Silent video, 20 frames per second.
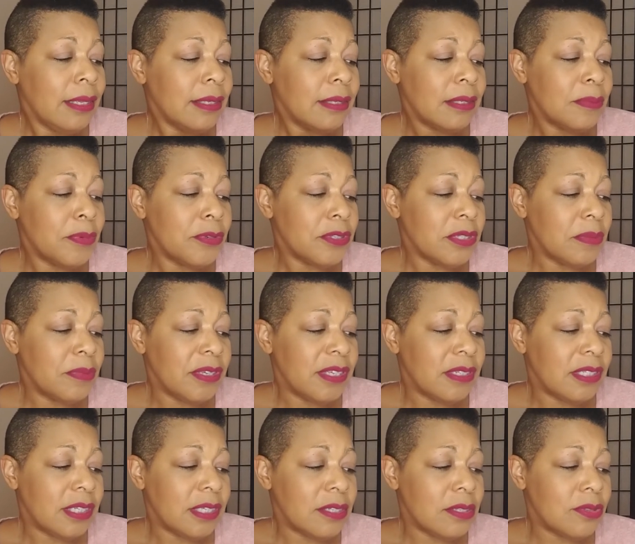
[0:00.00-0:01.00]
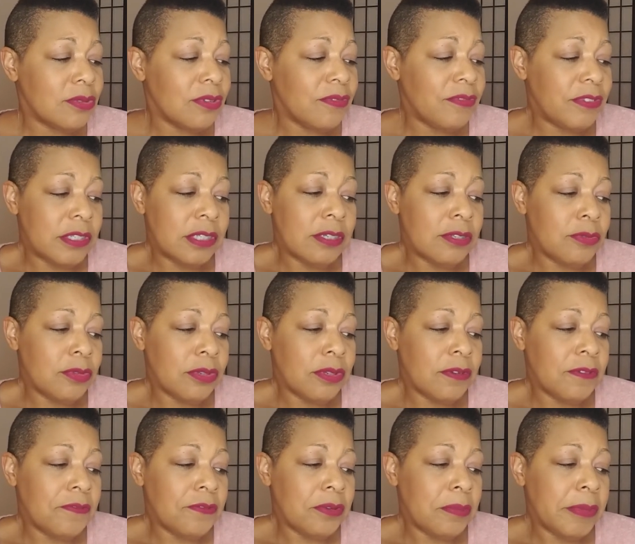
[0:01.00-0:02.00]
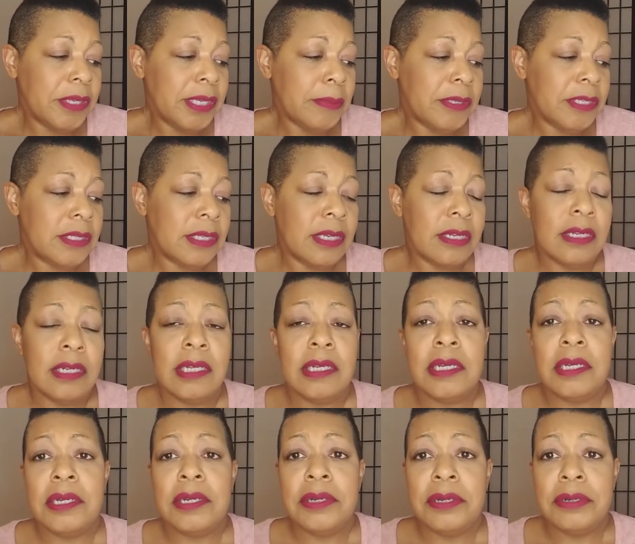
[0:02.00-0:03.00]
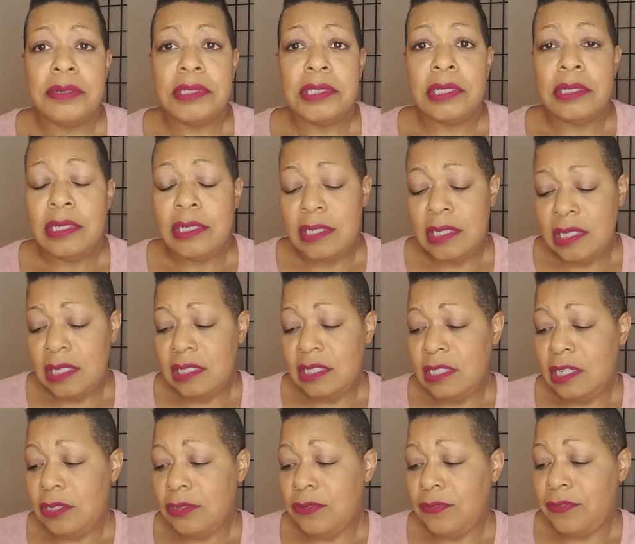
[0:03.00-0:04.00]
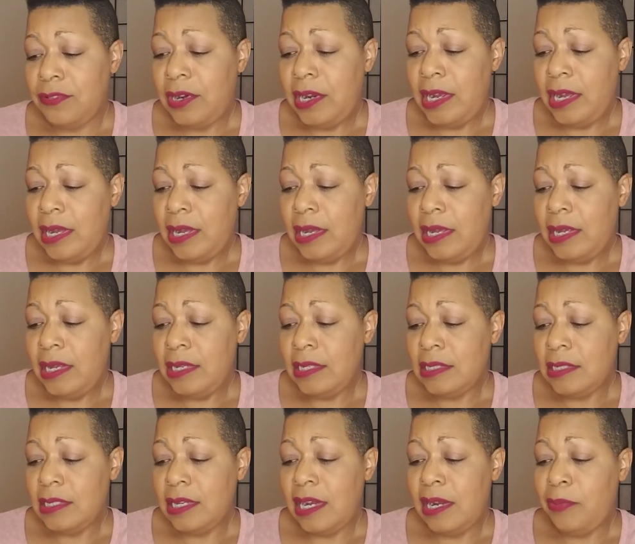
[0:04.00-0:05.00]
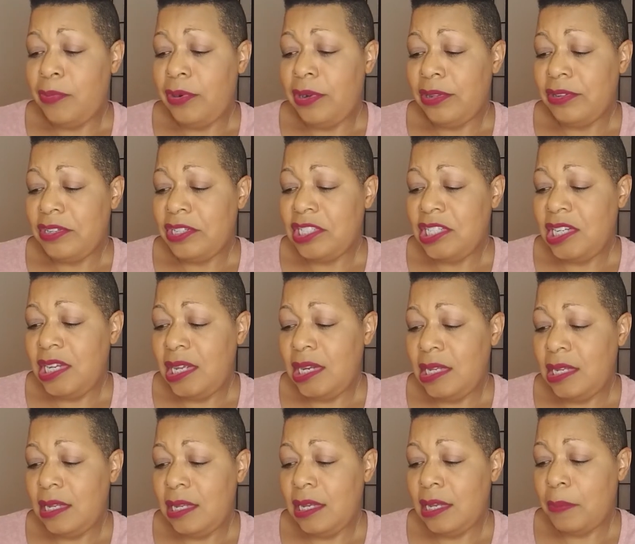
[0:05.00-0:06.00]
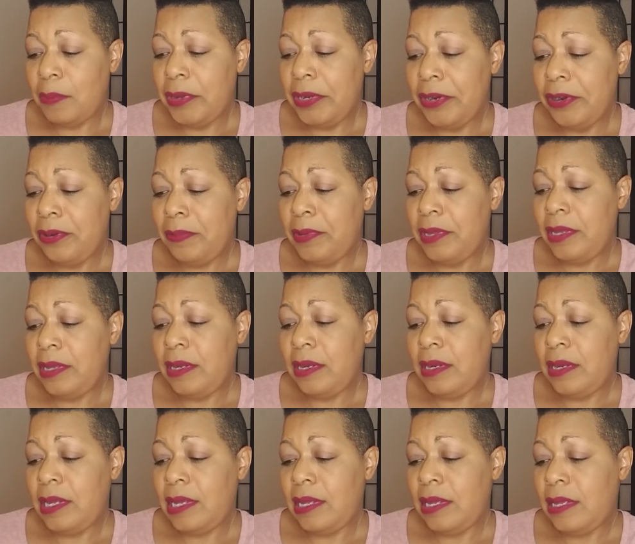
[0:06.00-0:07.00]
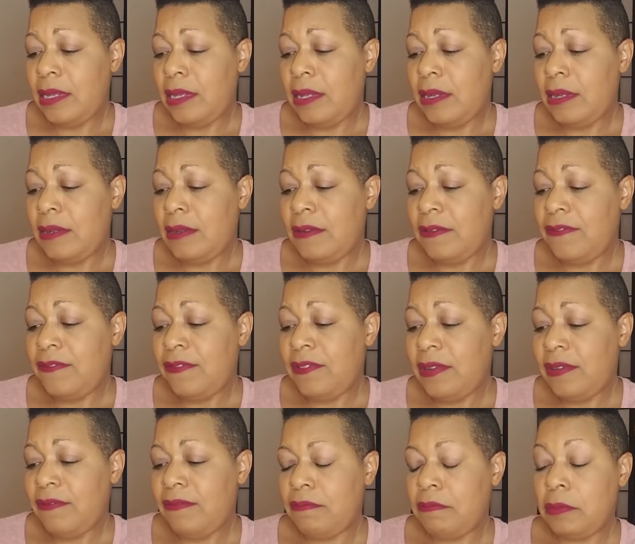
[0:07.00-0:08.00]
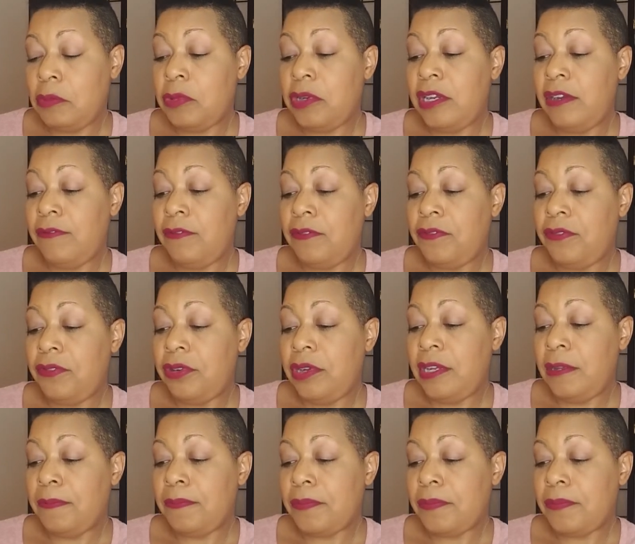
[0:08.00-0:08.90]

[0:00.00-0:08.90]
Supposed to be gentle. If it's gentle enough for baby skin and hair, and it says gentle for eyes, it's hypoallergenic, paraben, and whatever free.